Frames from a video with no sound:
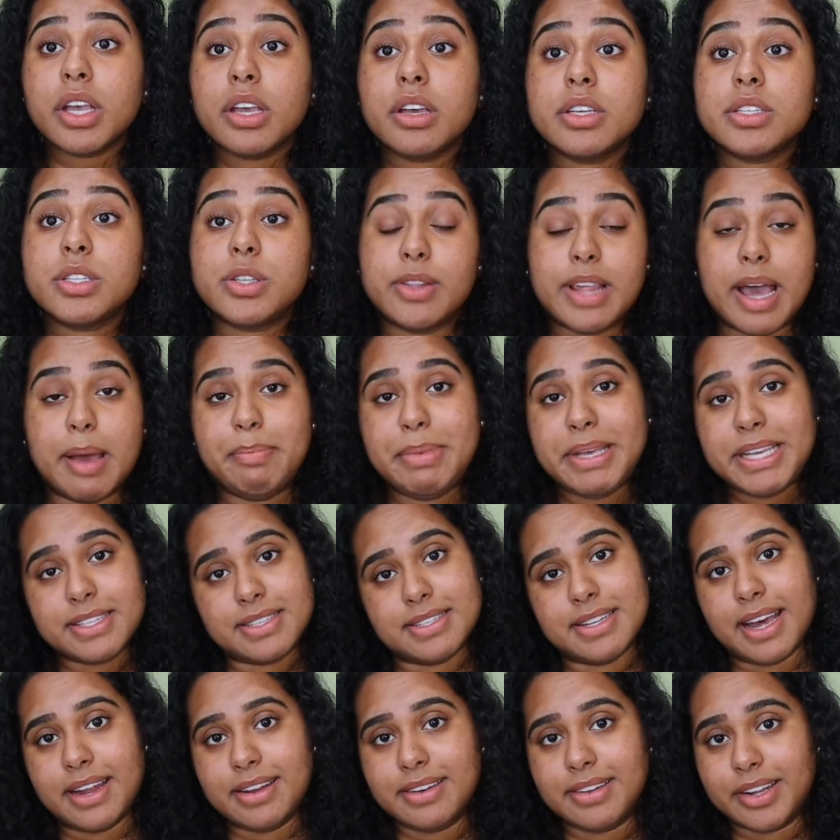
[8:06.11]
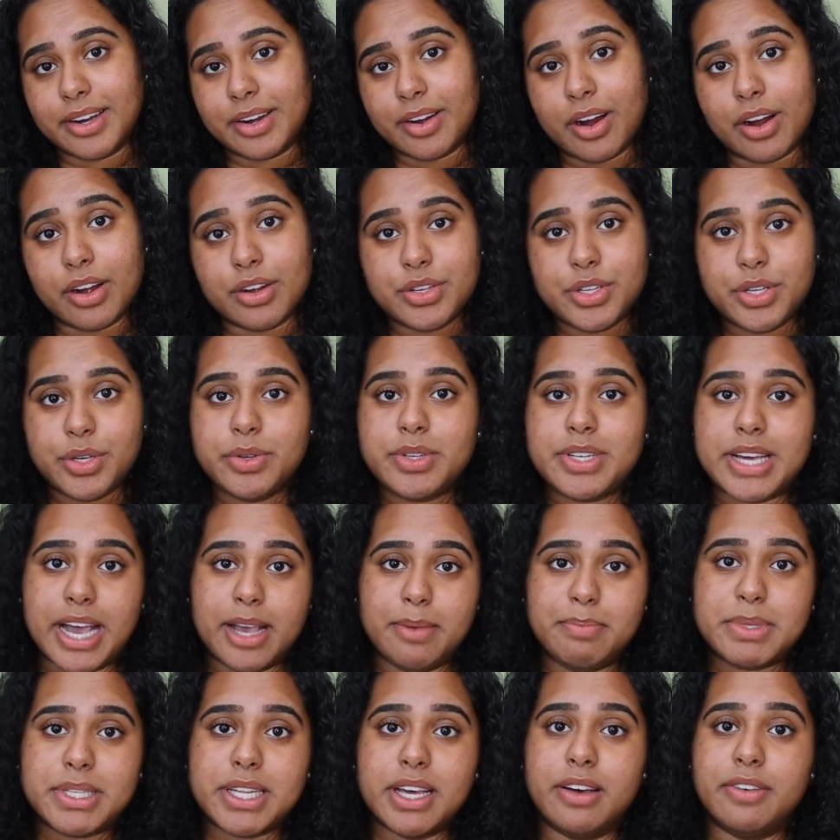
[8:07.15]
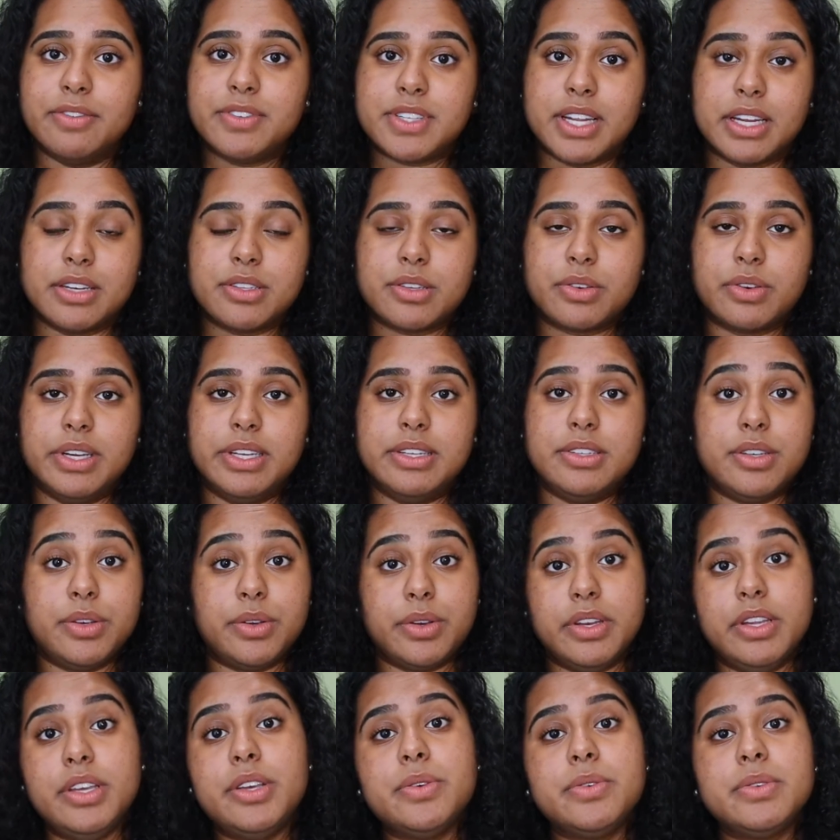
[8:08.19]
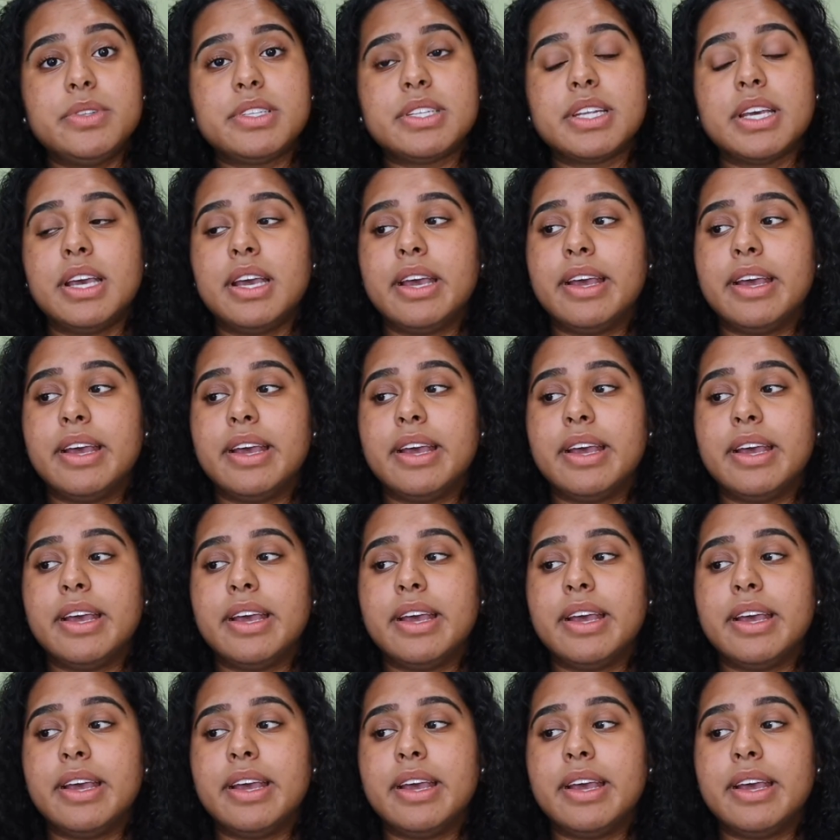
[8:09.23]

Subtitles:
So that being said, there are two types of sunscreens you can use.